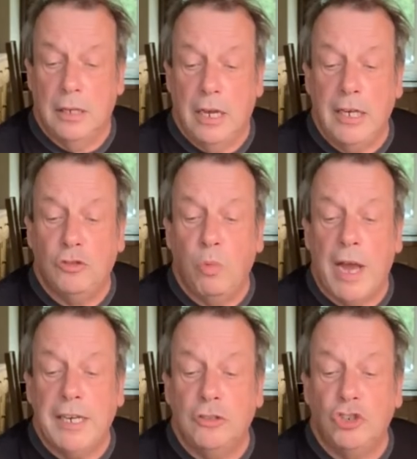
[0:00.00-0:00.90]
Each one
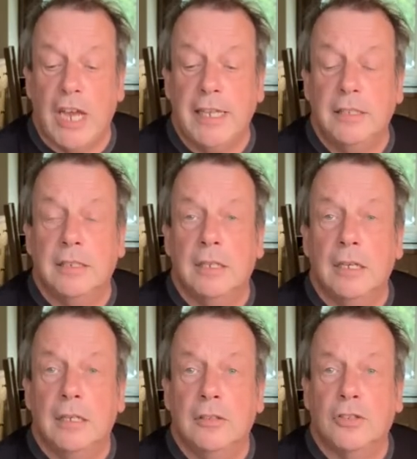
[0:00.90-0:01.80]
it sheds
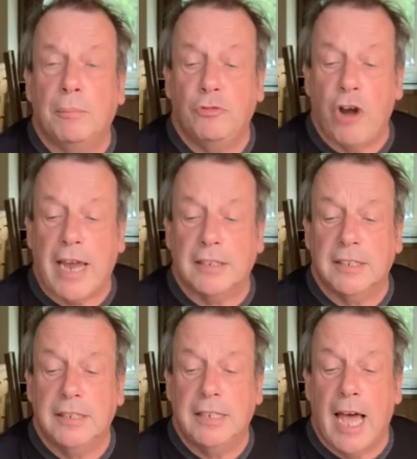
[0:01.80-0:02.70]
subtracts a
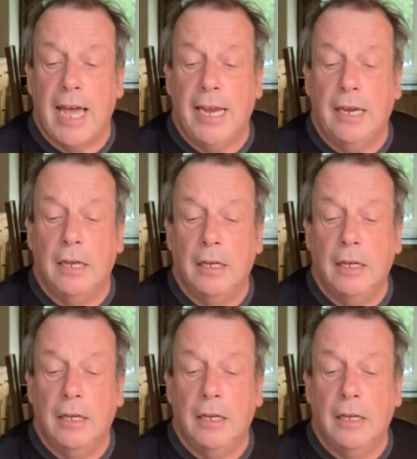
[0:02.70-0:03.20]
day